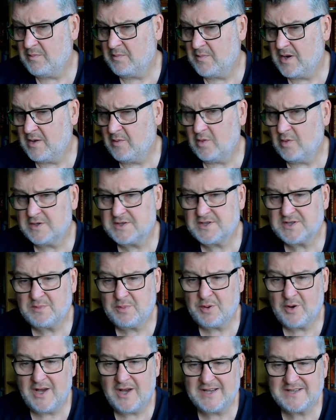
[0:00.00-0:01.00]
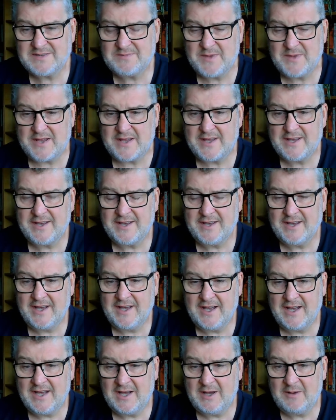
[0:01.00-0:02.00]
And what surprised me,
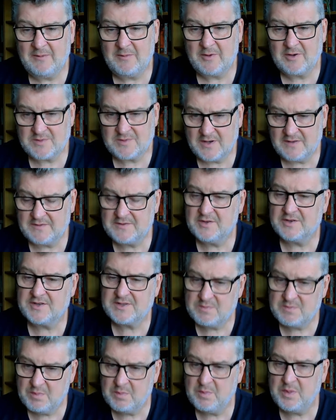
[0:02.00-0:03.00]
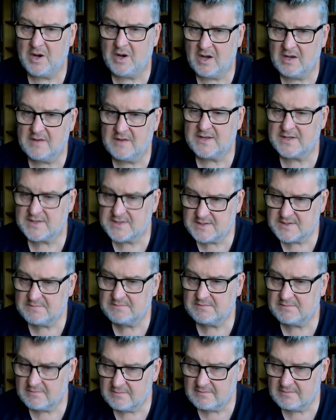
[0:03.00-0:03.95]
because what I've done as part of this